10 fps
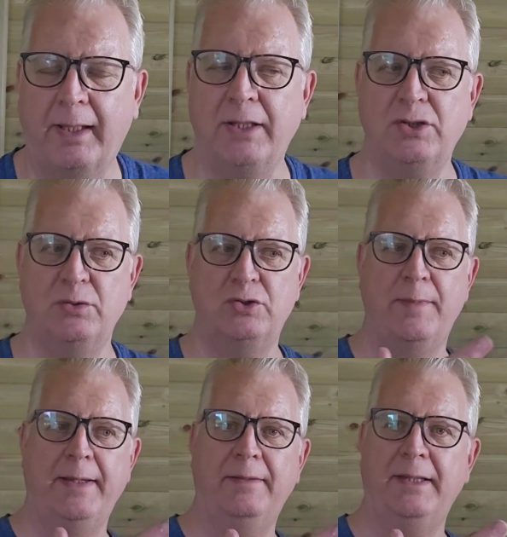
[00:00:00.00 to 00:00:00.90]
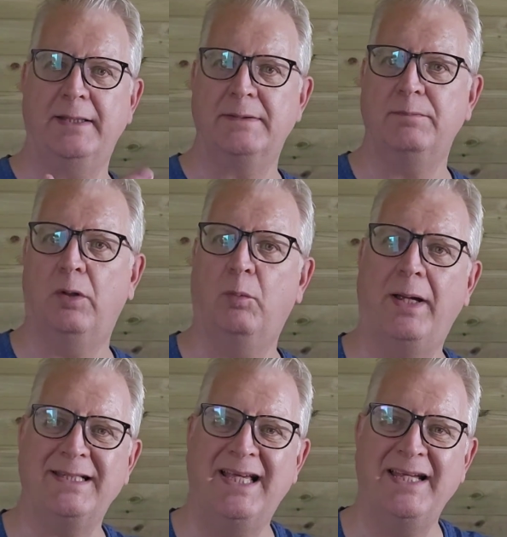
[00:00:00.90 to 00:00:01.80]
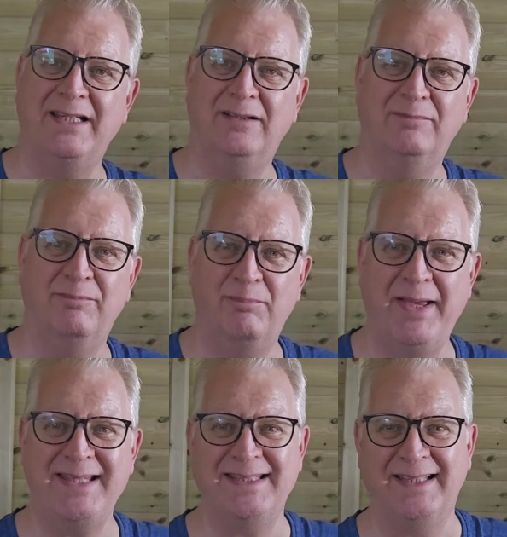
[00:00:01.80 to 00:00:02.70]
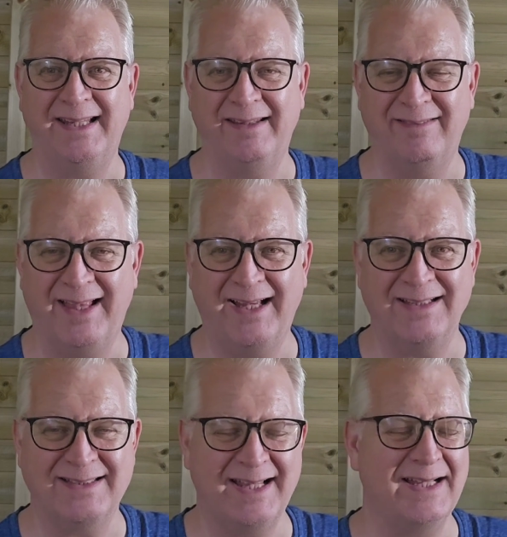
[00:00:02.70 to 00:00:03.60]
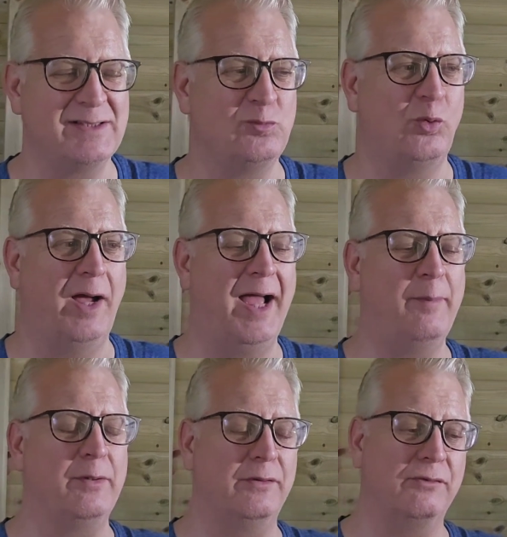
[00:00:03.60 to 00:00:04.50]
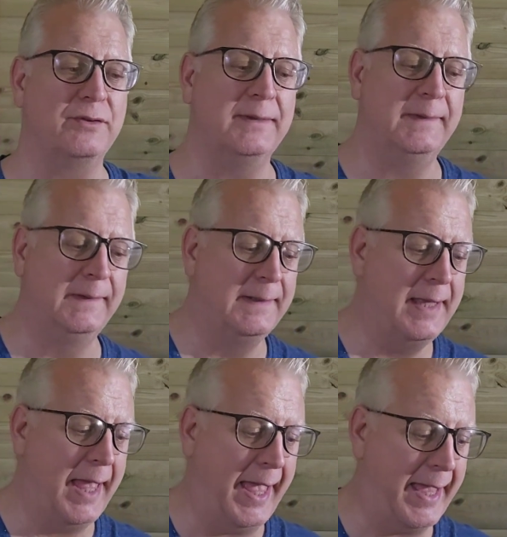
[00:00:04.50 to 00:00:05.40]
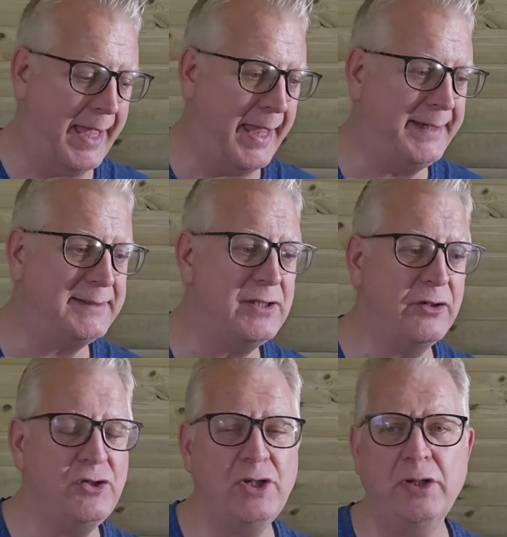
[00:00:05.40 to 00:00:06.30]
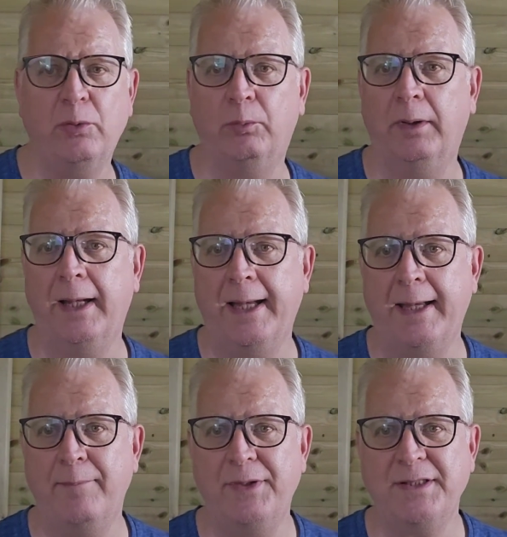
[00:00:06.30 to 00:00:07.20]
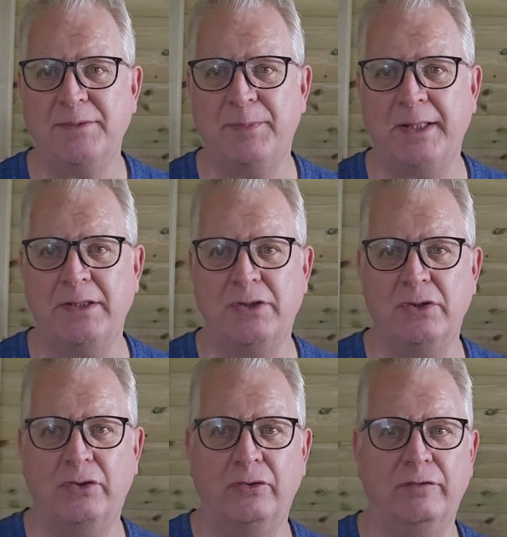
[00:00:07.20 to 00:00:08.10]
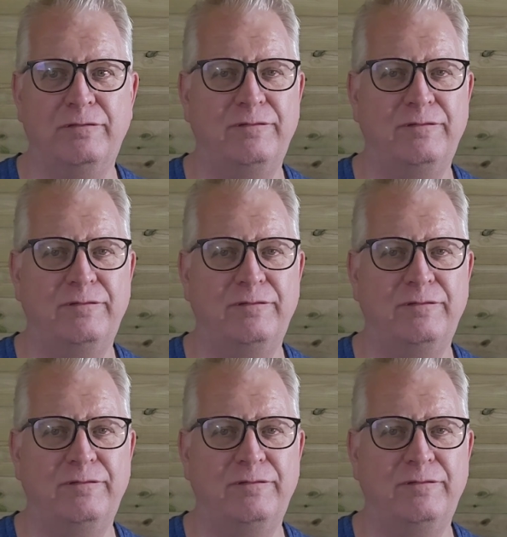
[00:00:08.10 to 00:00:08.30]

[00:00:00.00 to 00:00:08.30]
gets used to make this white cider. Basically, that's what happens. It's not new. This has been done